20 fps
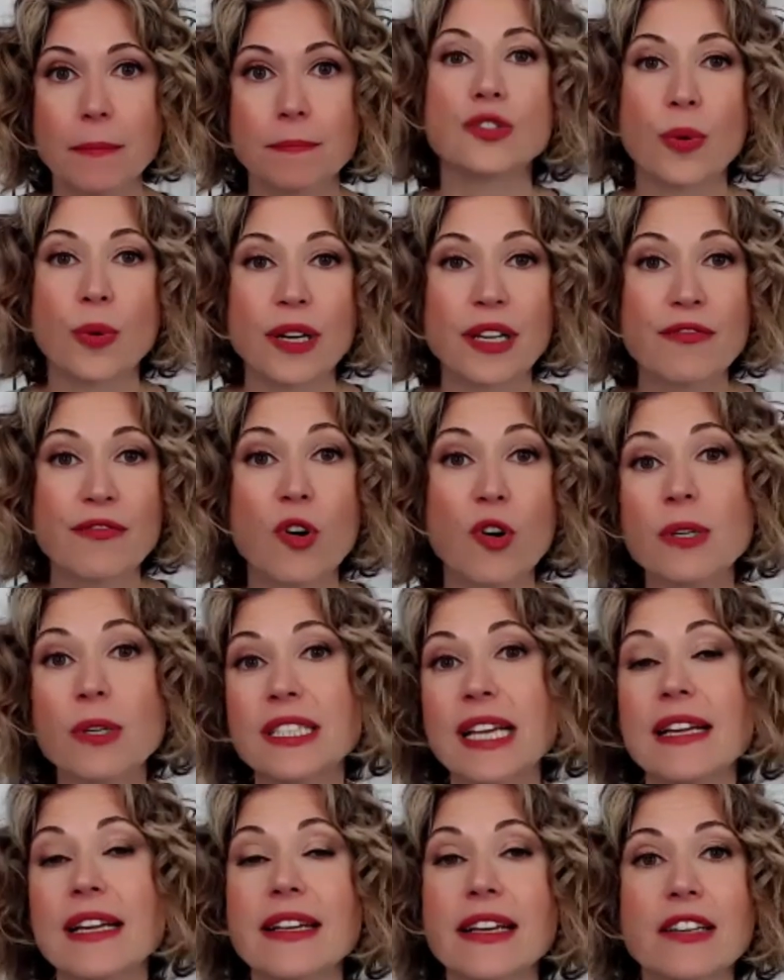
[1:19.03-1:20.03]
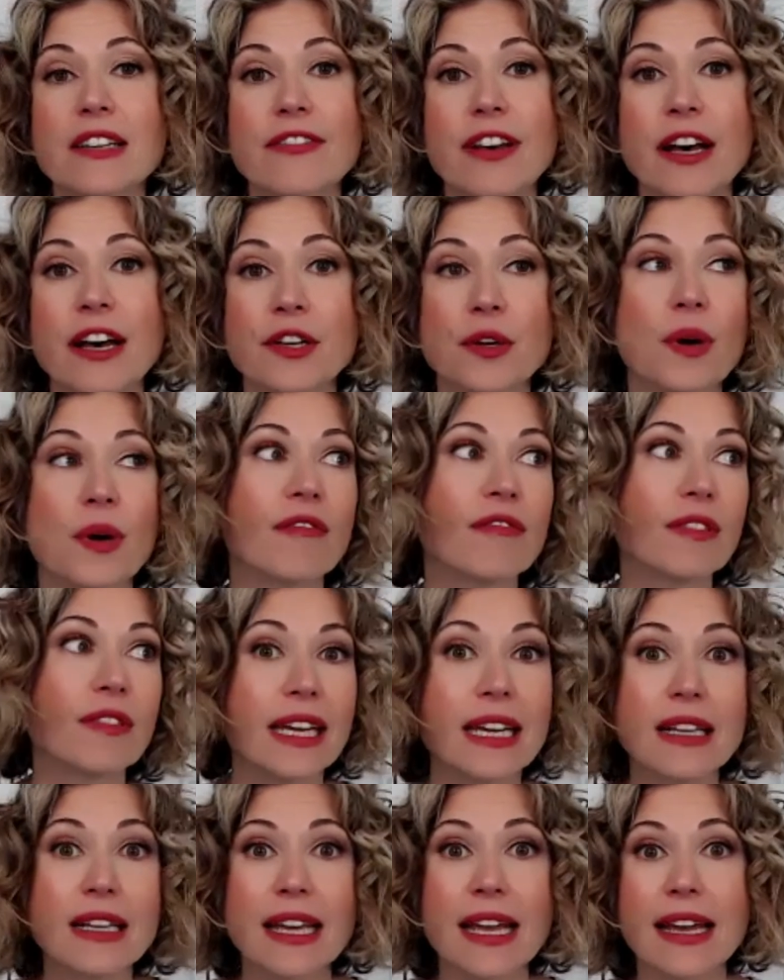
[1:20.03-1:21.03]
twenty-four percent daily value of
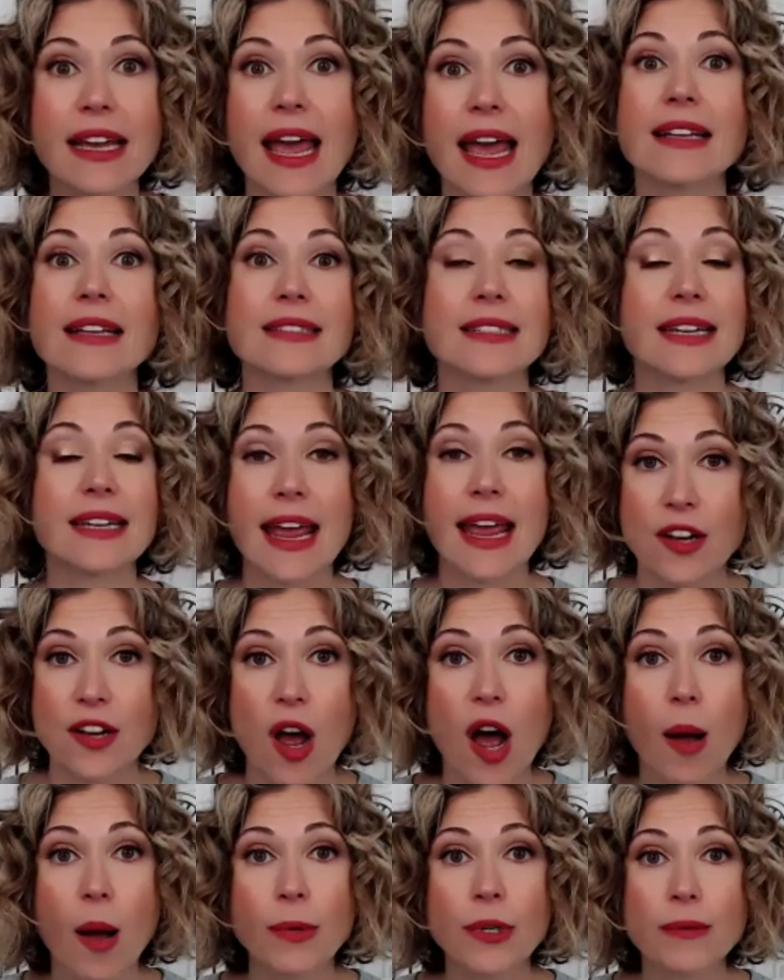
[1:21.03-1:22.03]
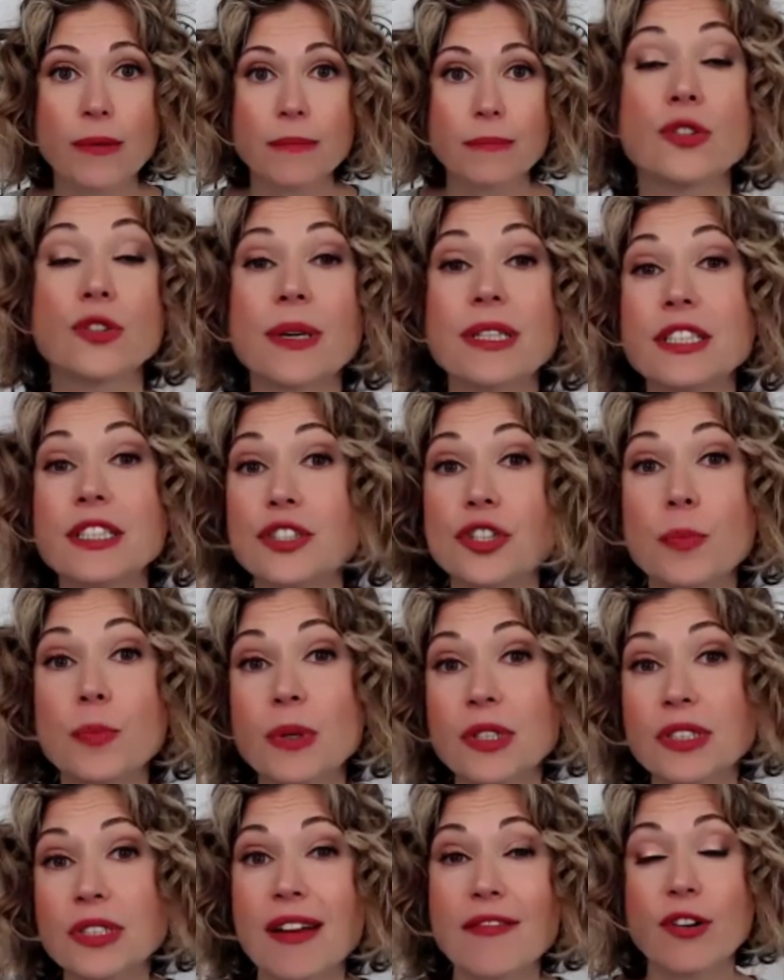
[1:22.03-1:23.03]
linoleic acid and copper, twenty-two
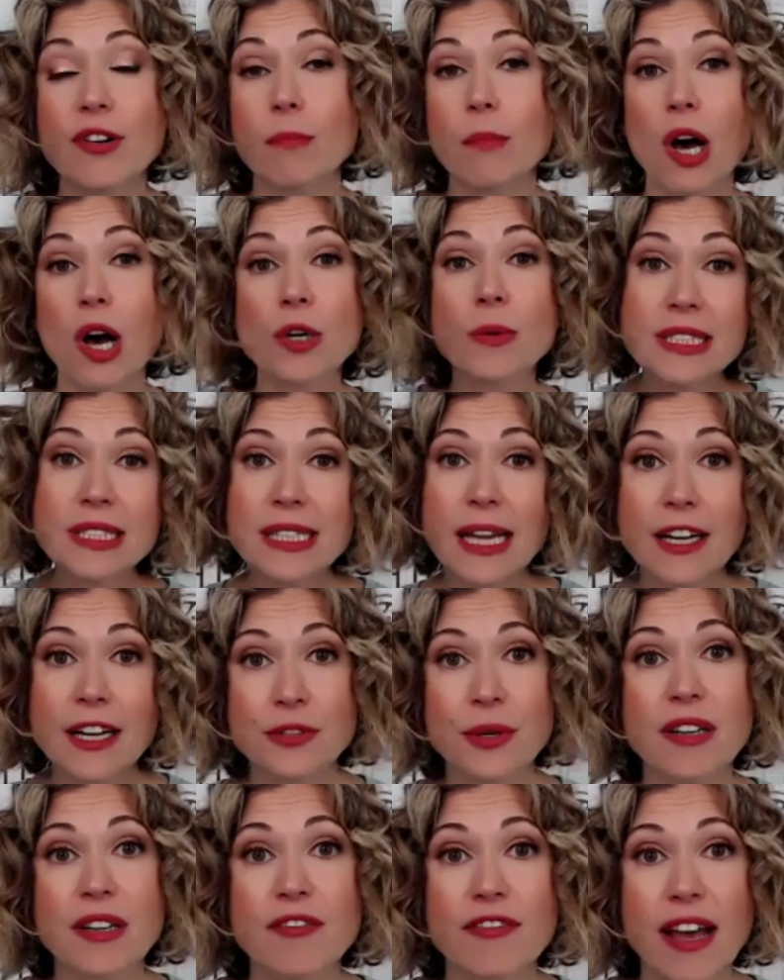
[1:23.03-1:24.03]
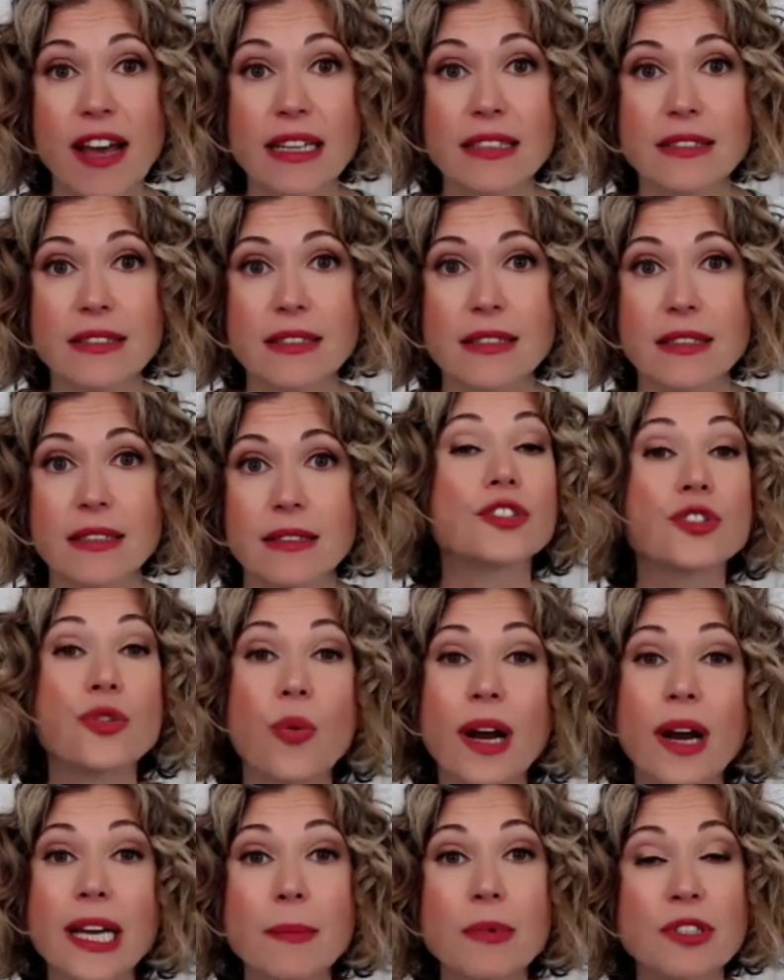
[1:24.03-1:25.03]
percent for monounsaturated fats,
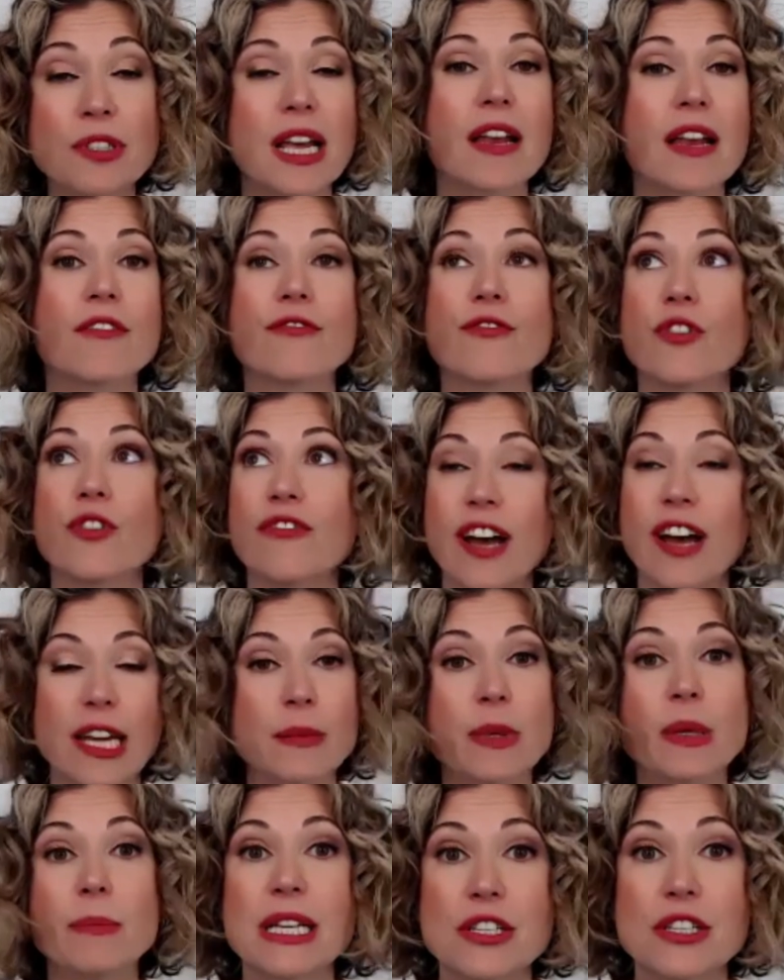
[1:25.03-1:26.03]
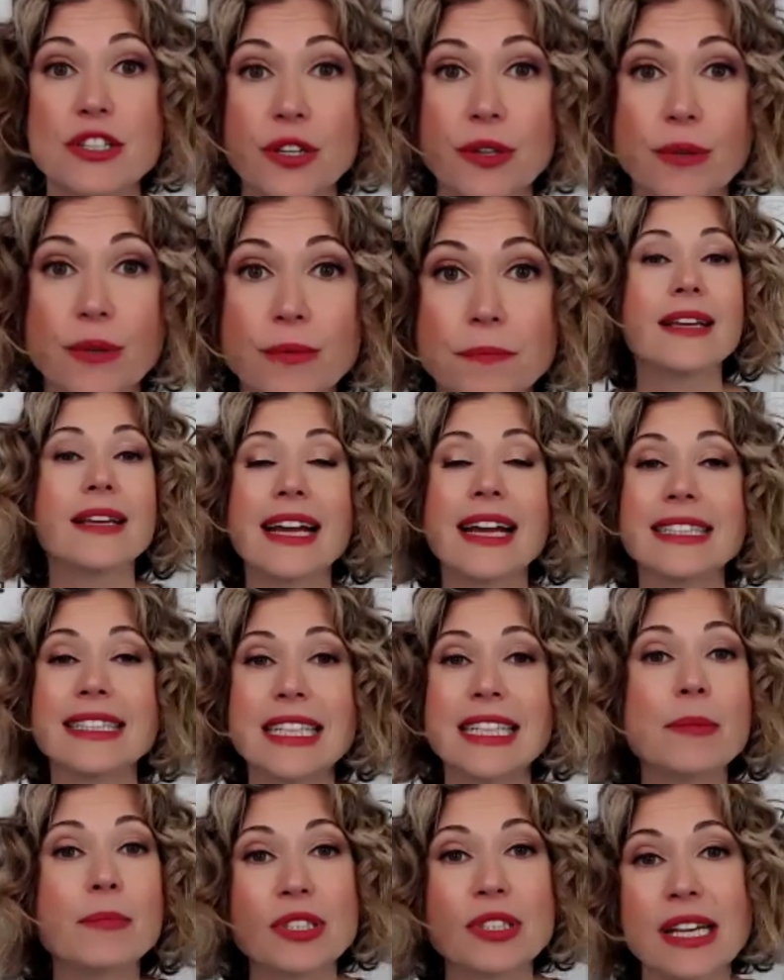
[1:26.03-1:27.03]
twenty percent for vitamin B two,
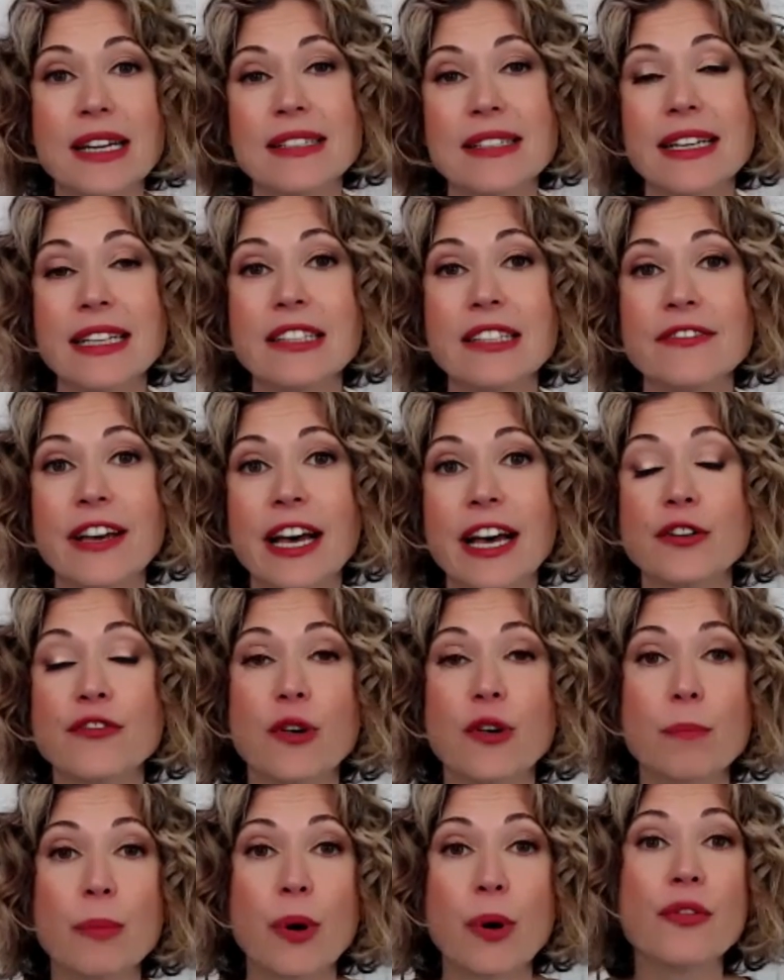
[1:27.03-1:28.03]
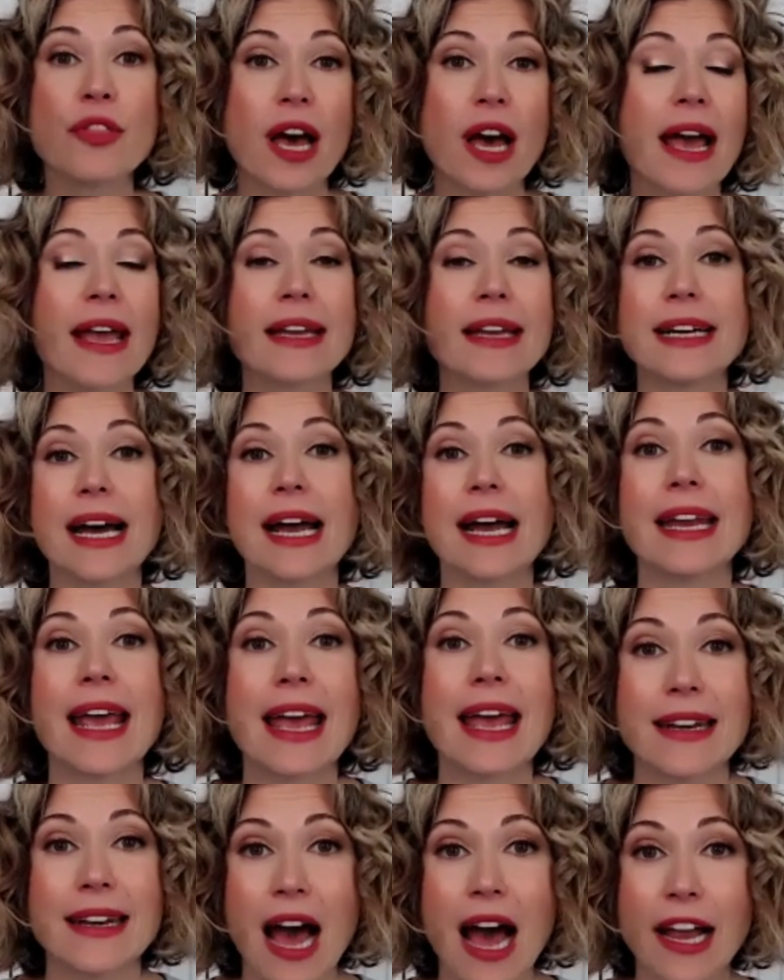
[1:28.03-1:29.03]
nineteen percent daily value for both iodine
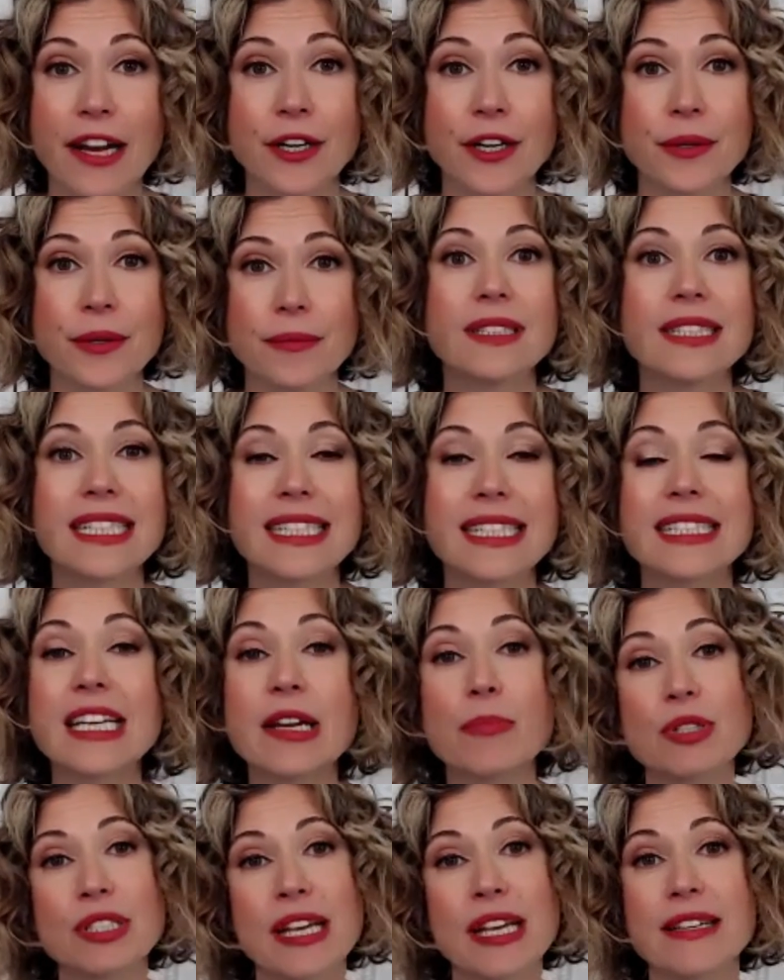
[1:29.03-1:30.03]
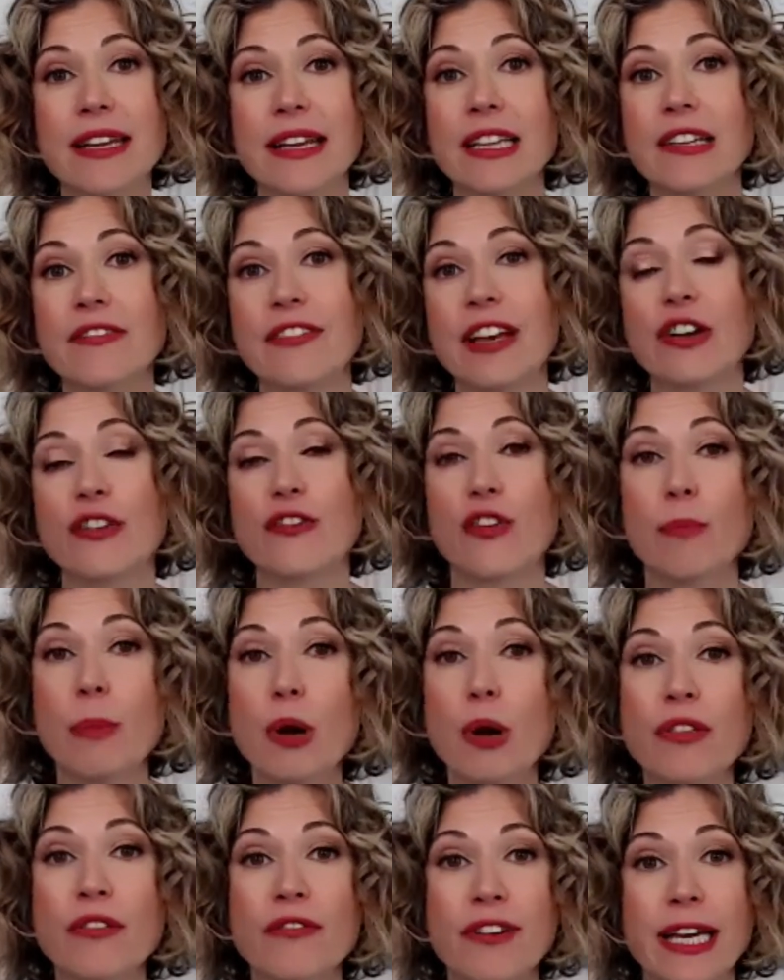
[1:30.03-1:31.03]
and iron, sixteen percent daily value for
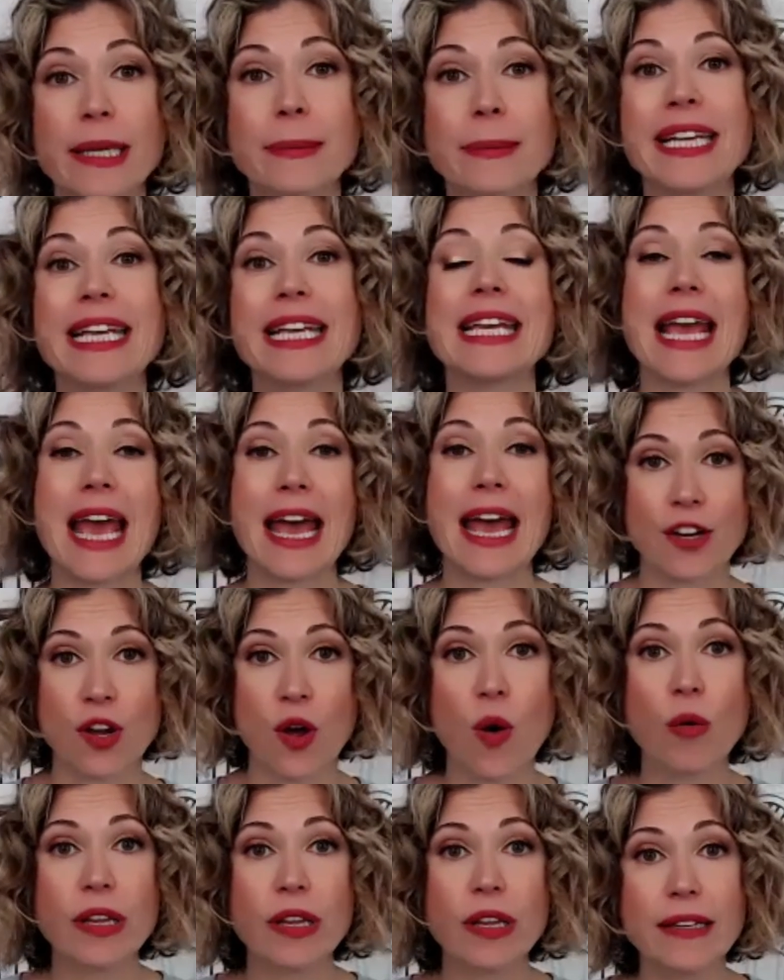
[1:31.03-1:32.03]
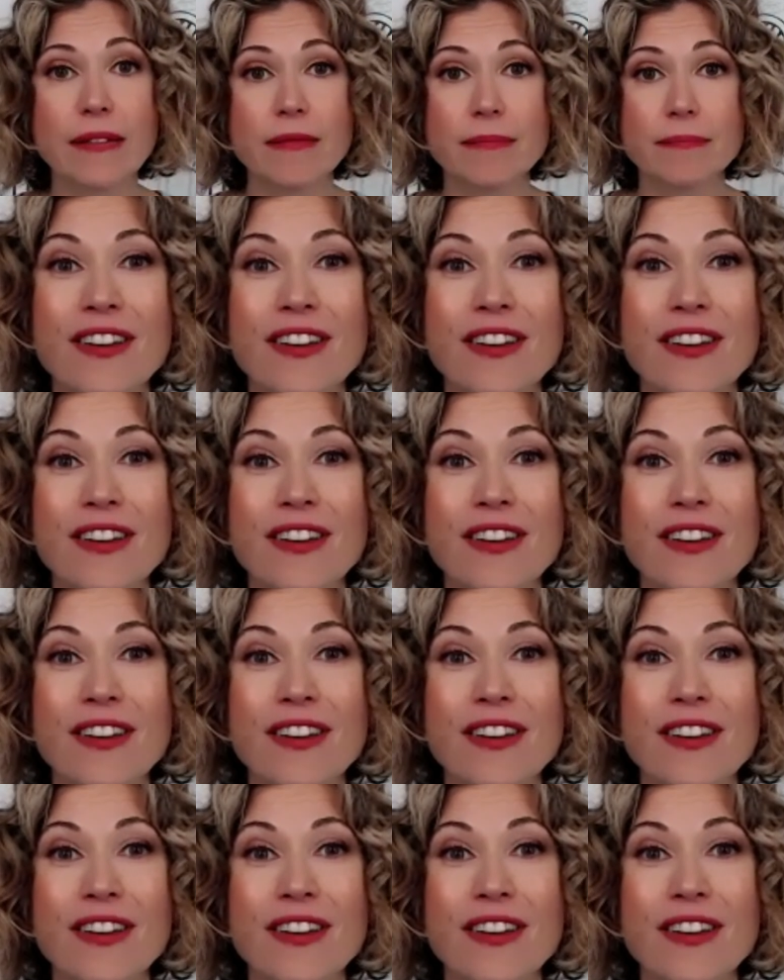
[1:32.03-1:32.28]
both vitamin E and choline,